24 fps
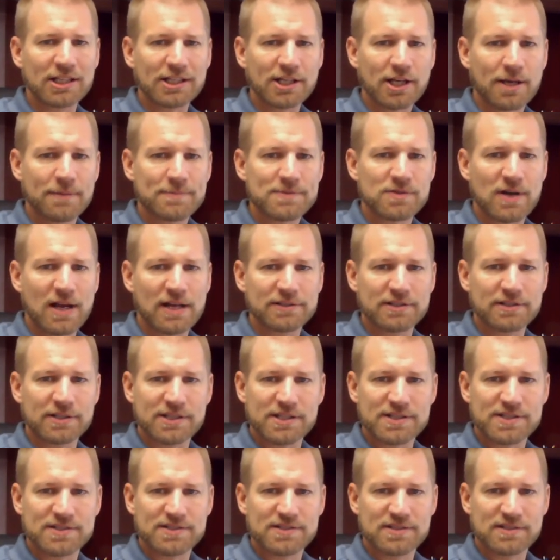it comes around to
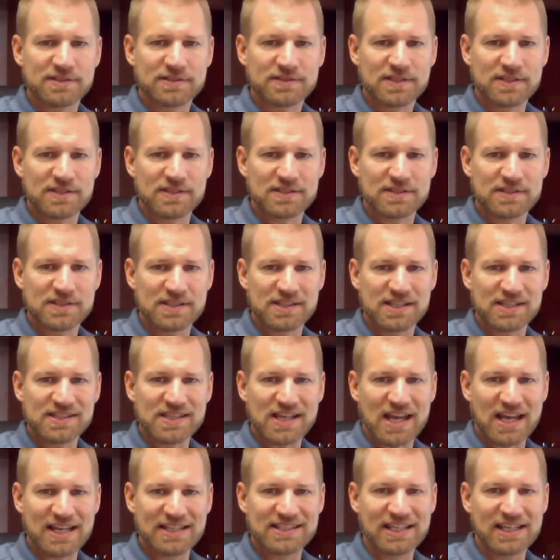this
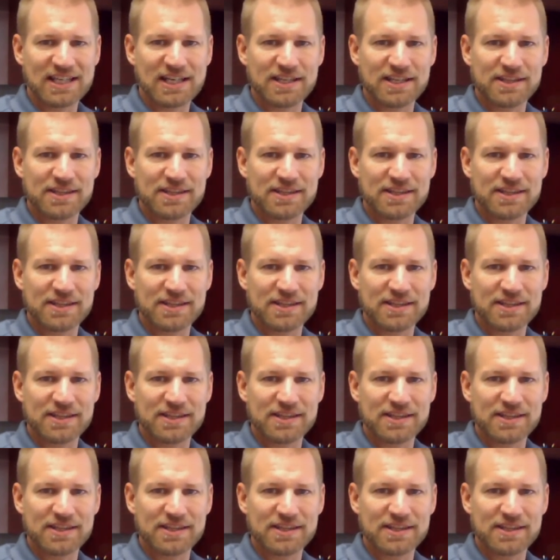idea